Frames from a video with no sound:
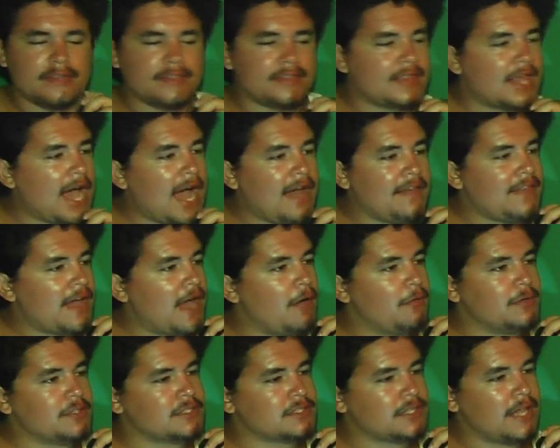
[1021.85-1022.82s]

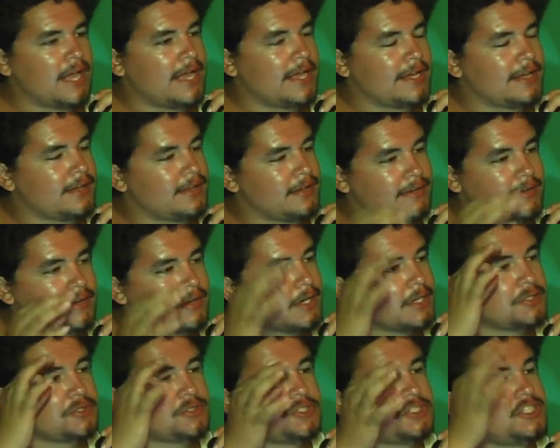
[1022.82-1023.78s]
that was like
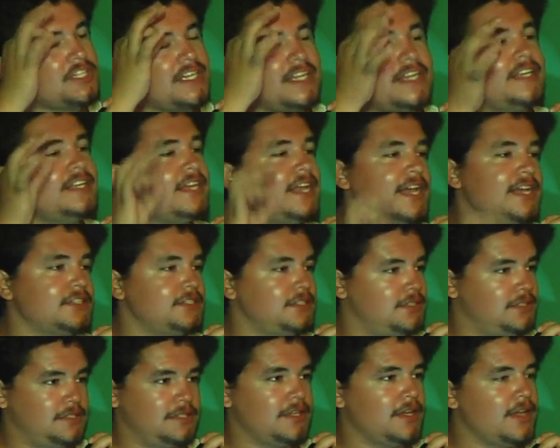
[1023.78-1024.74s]

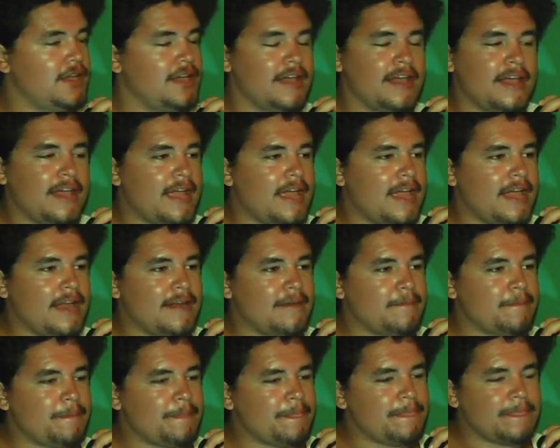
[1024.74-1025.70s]
genius.
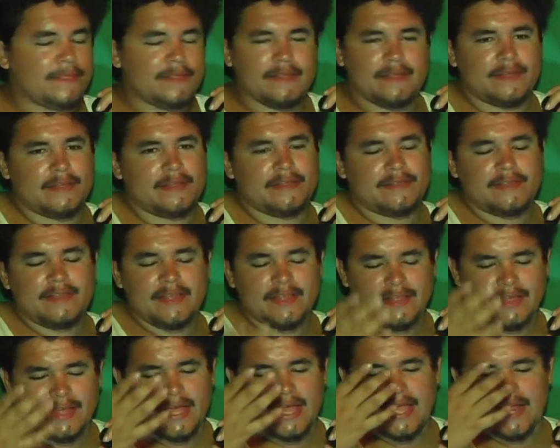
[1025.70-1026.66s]
And
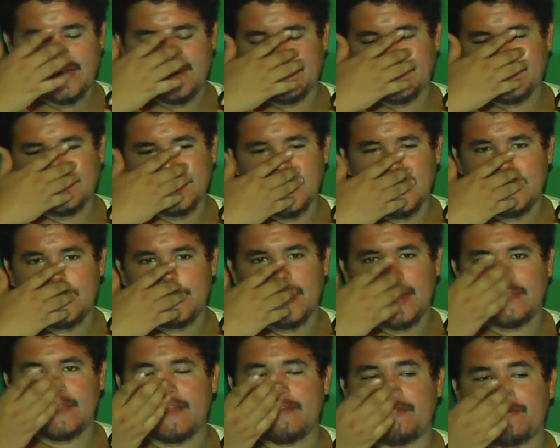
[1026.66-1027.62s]

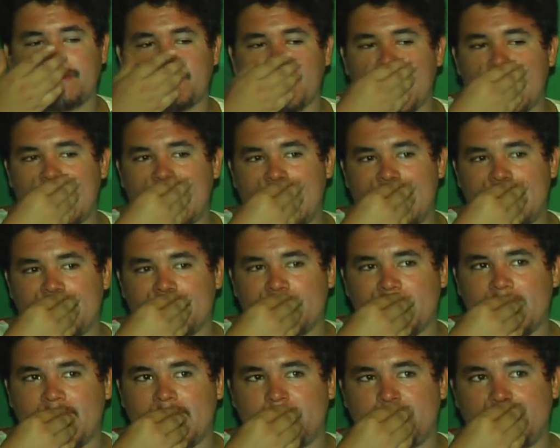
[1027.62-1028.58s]
then 5,
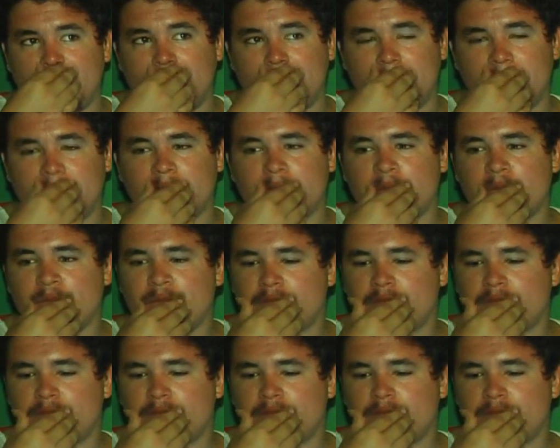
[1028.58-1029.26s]
I mean,